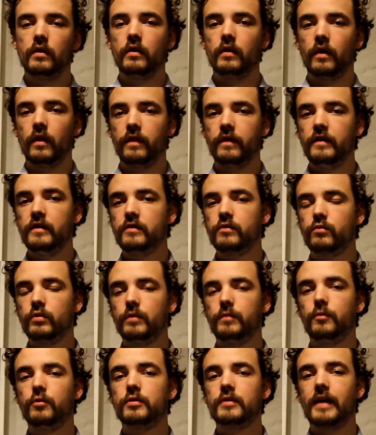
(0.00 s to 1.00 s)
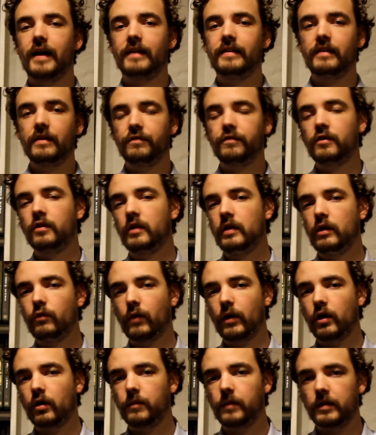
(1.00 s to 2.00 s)
These 3 books I definitely
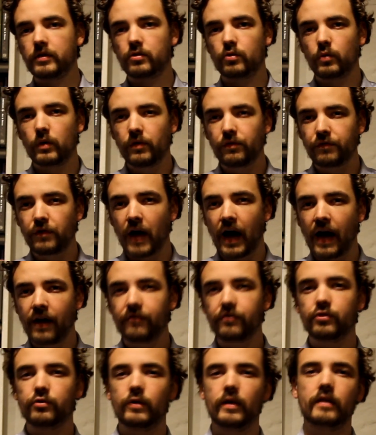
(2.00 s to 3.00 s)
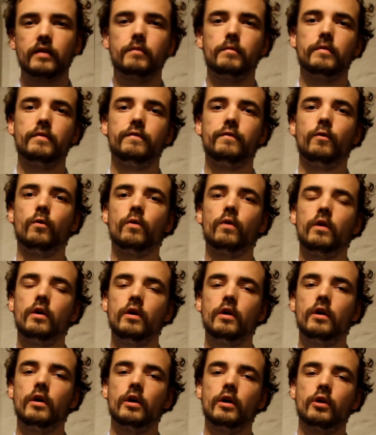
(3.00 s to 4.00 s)
recommend, so if you haven't read them before,
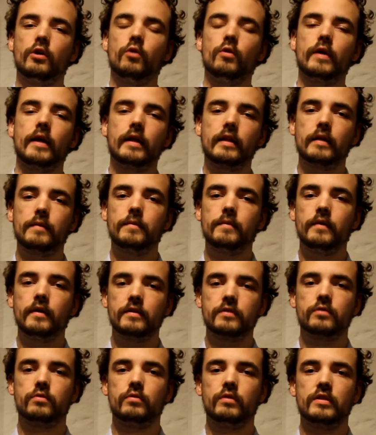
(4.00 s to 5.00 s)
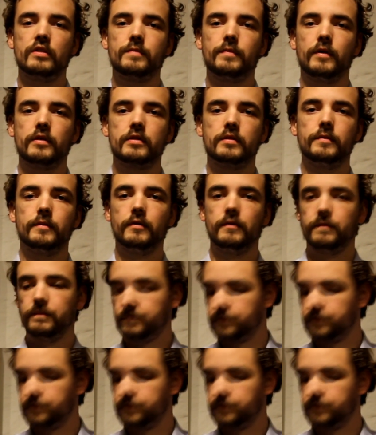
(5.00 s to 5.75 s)
go get them as soon as possible.